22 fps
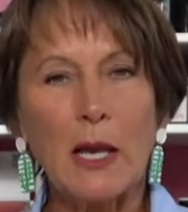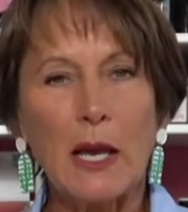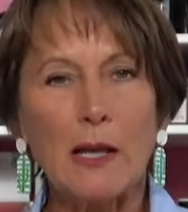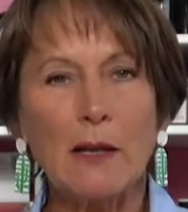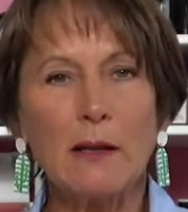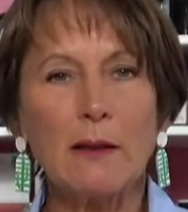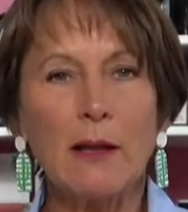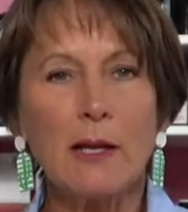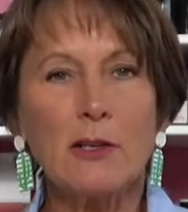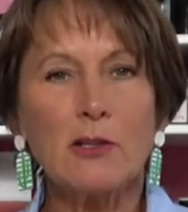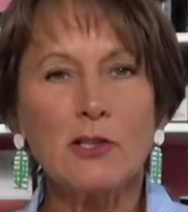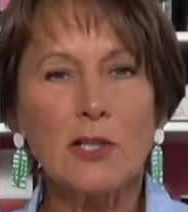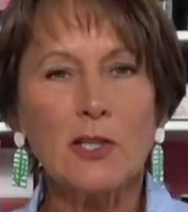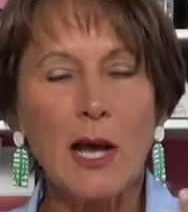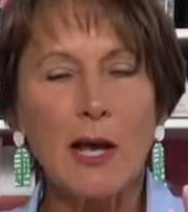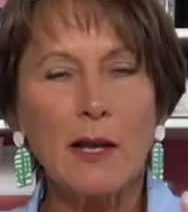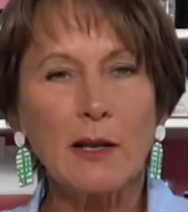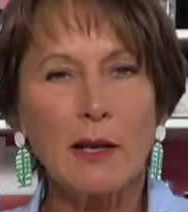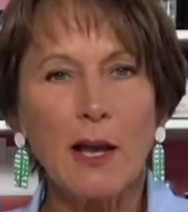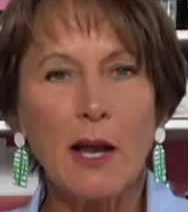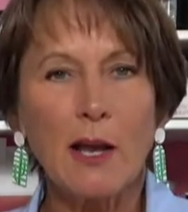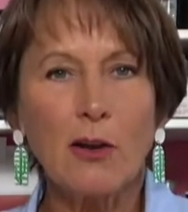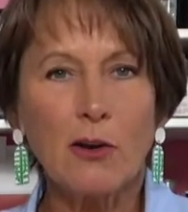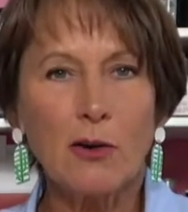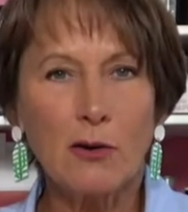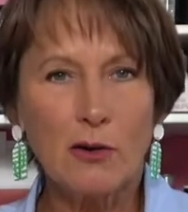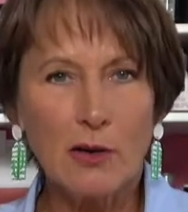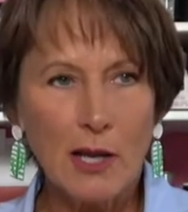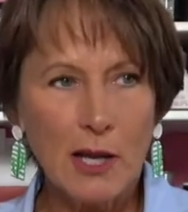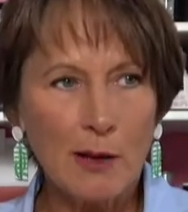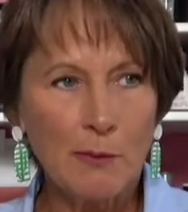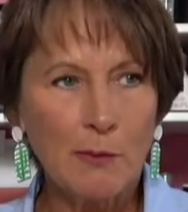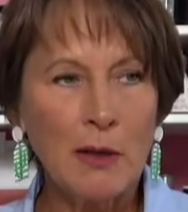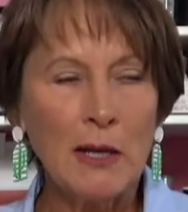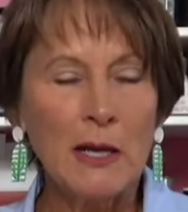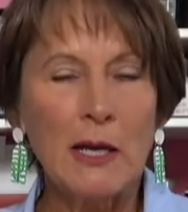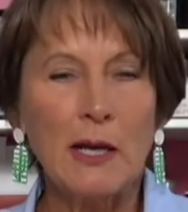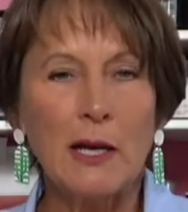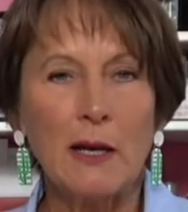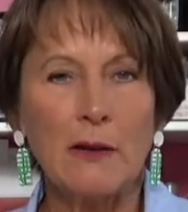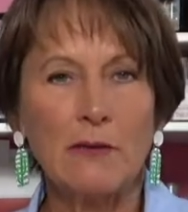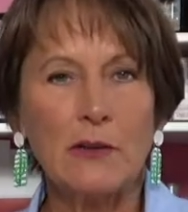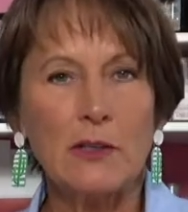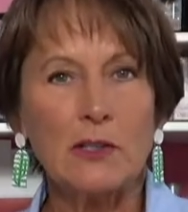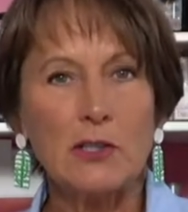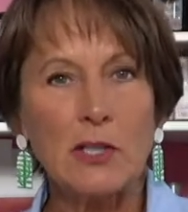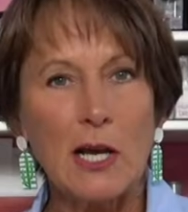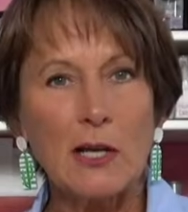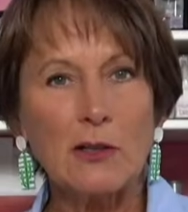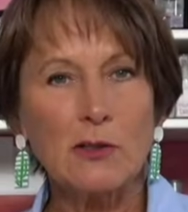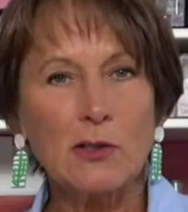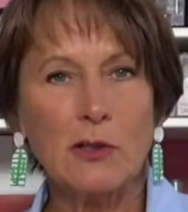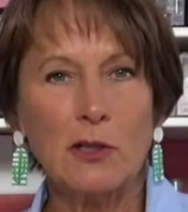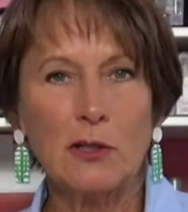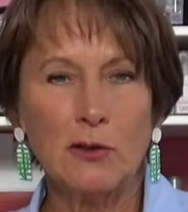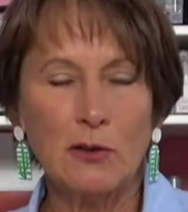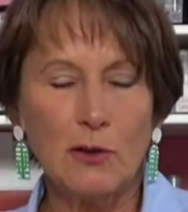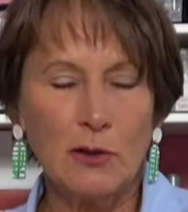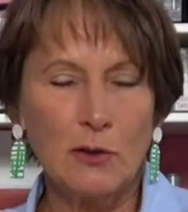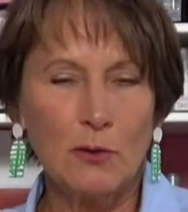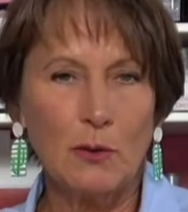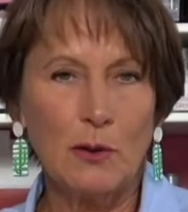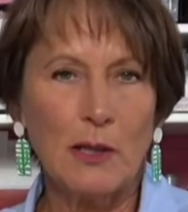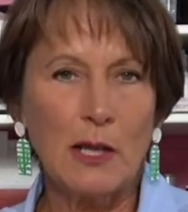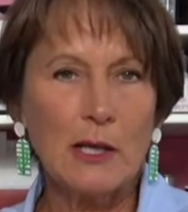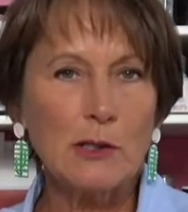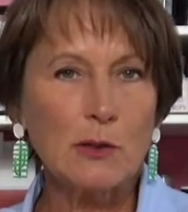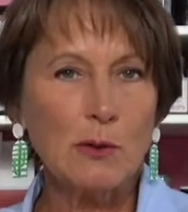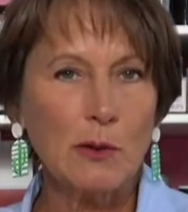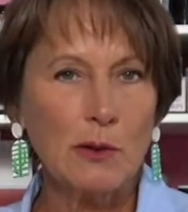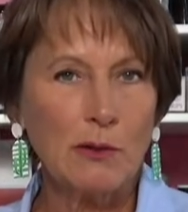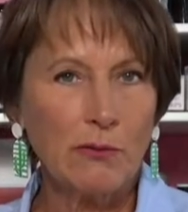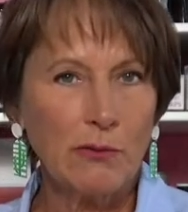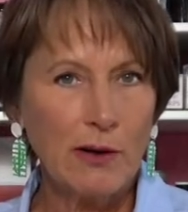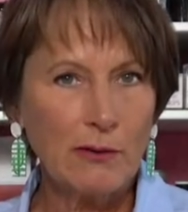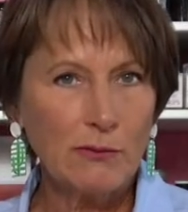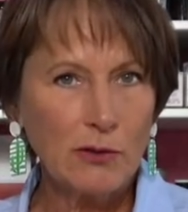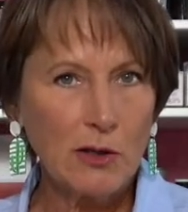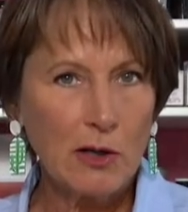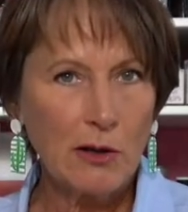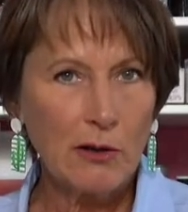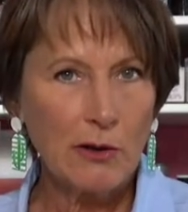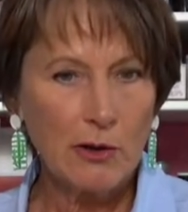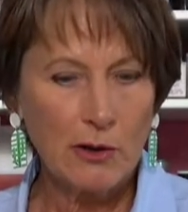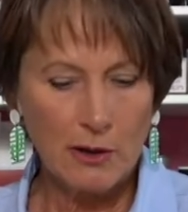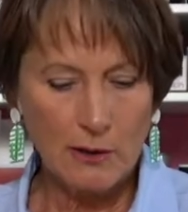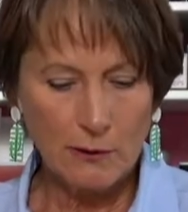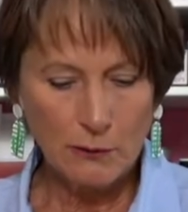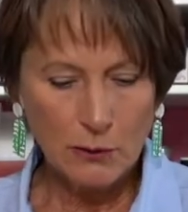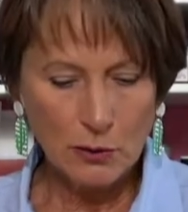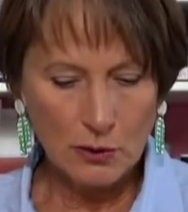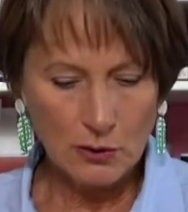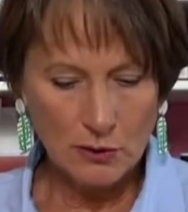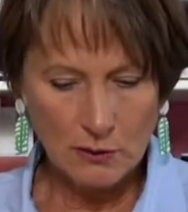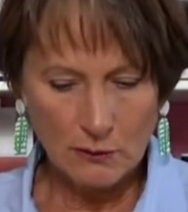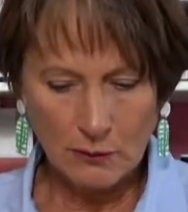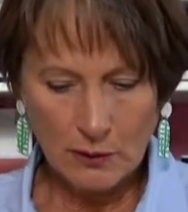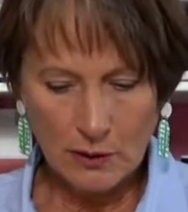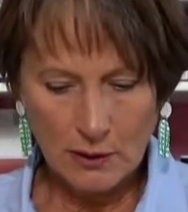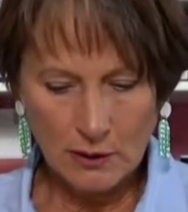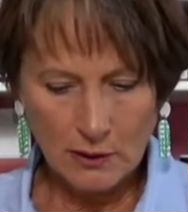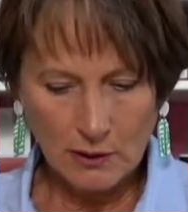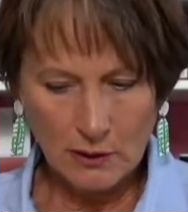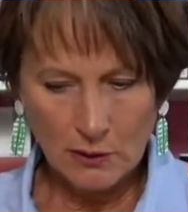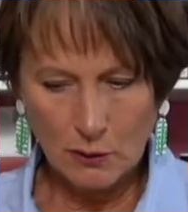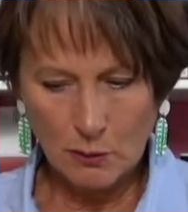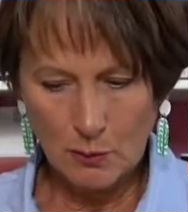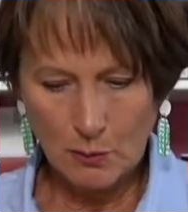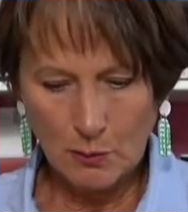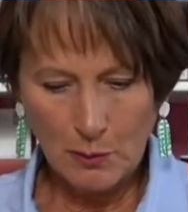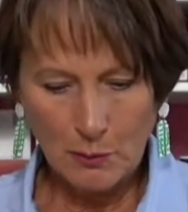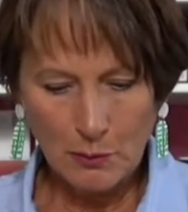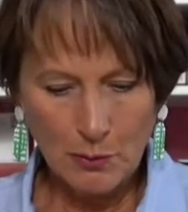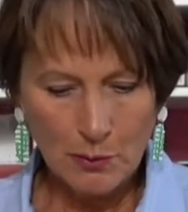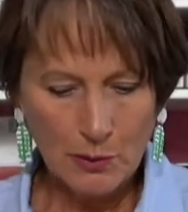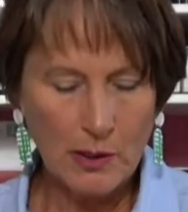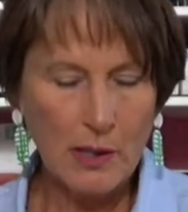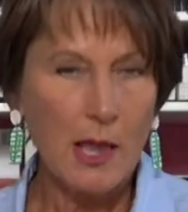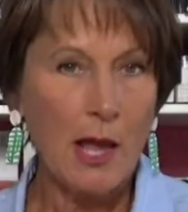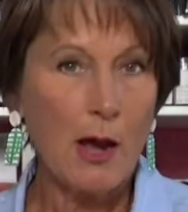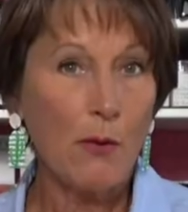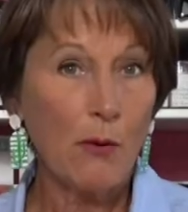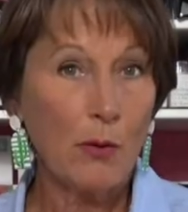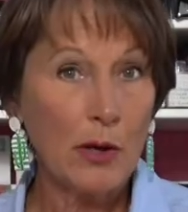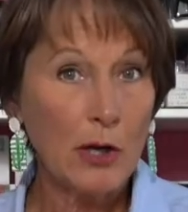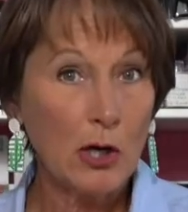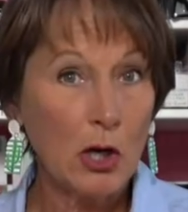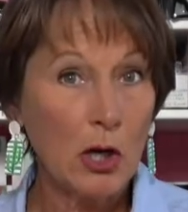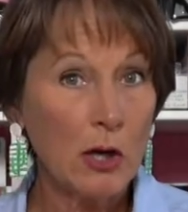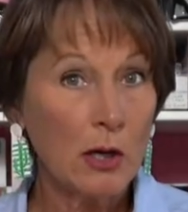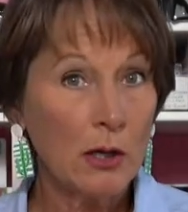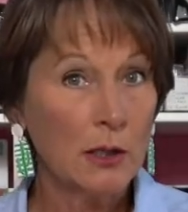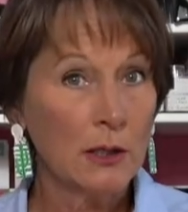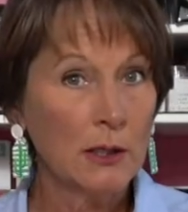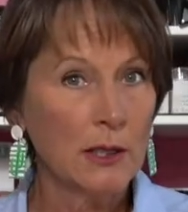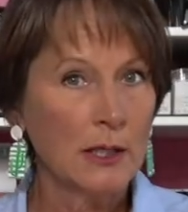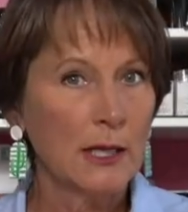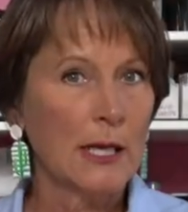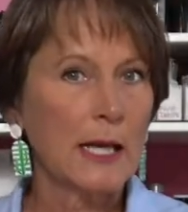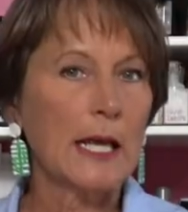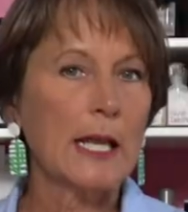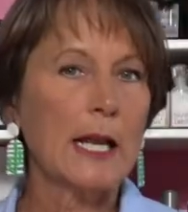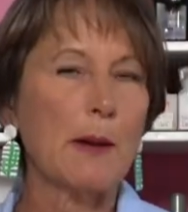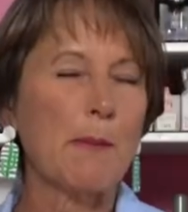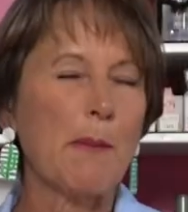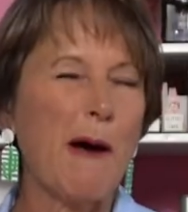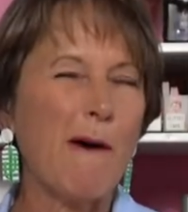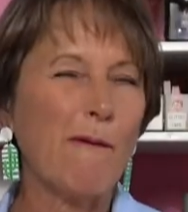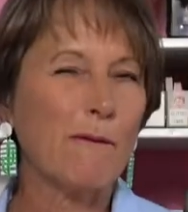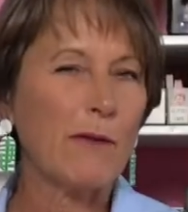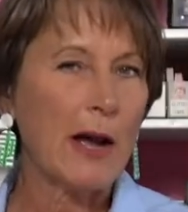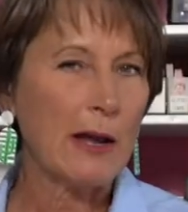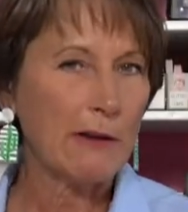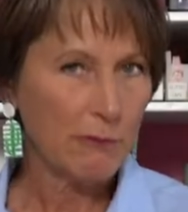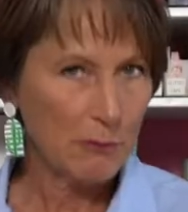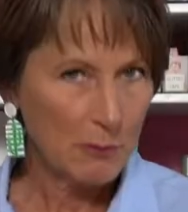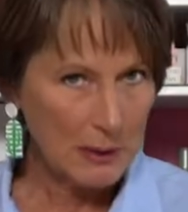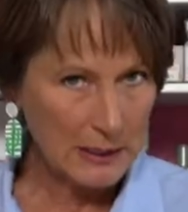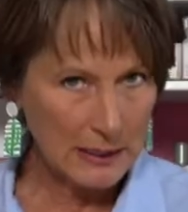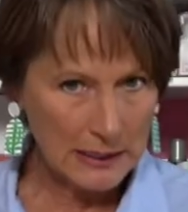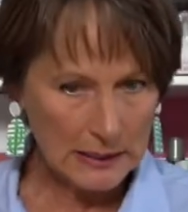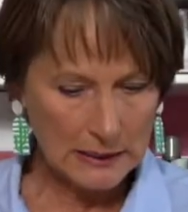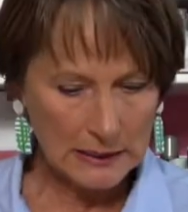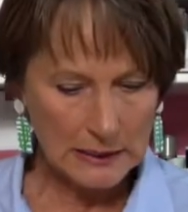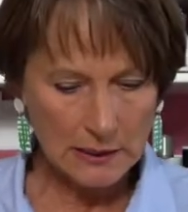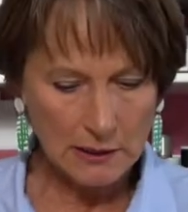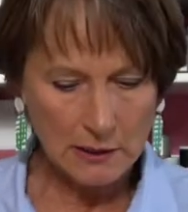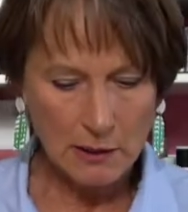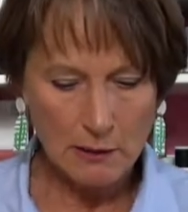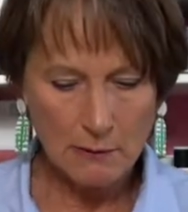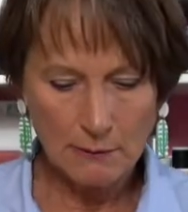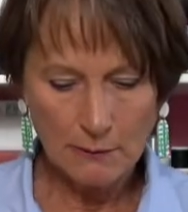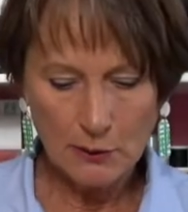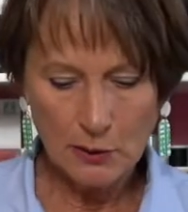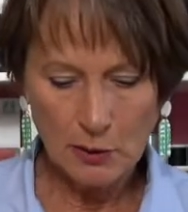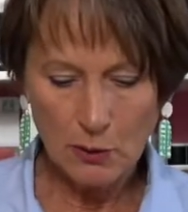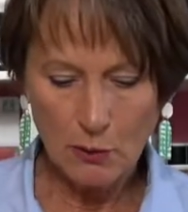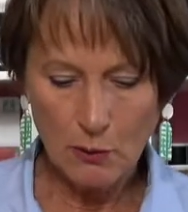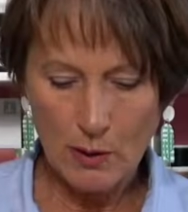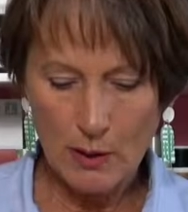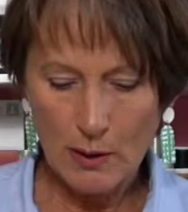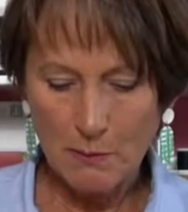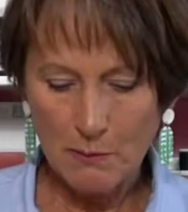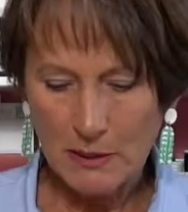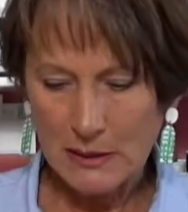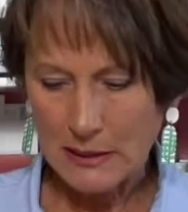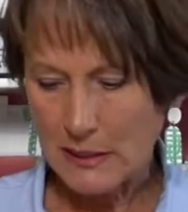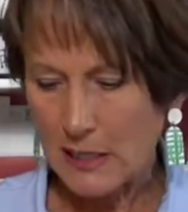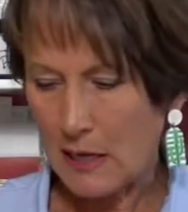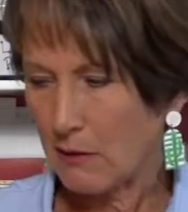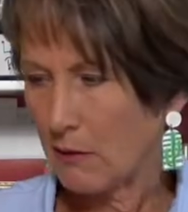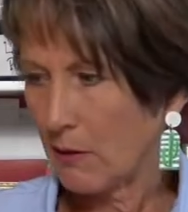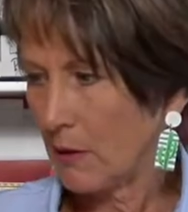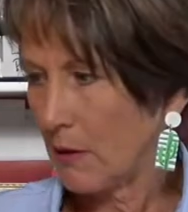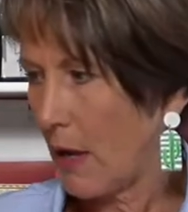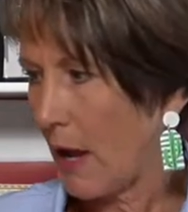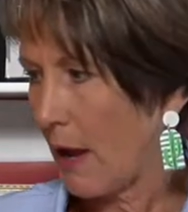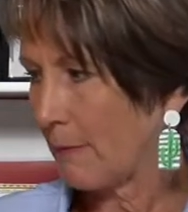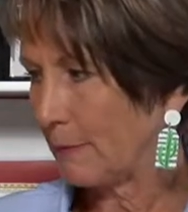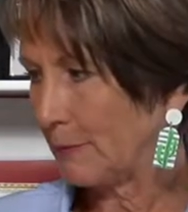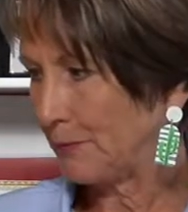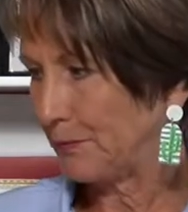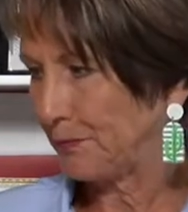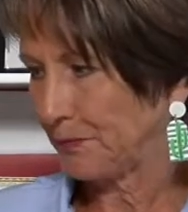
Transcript: Get in that chat, get your name in the chat so that you can win that $25 gift certificate because we'll be pulling that winner in about five minutes. So you don't want to miss out on that.